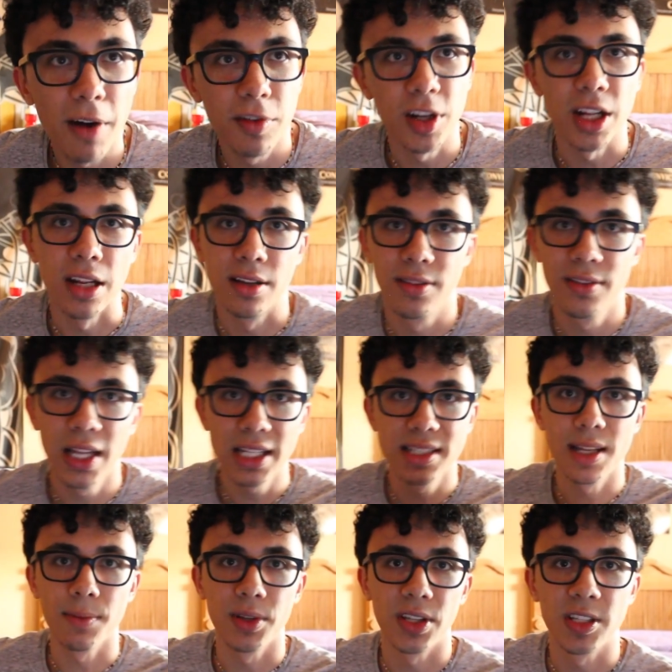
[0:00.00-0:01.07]
Poverty,
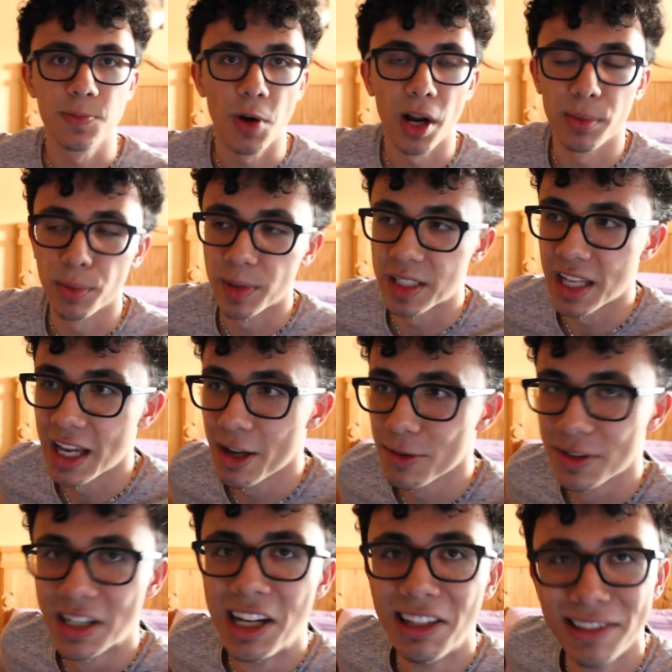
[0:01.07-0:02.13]
that's something that's probably down.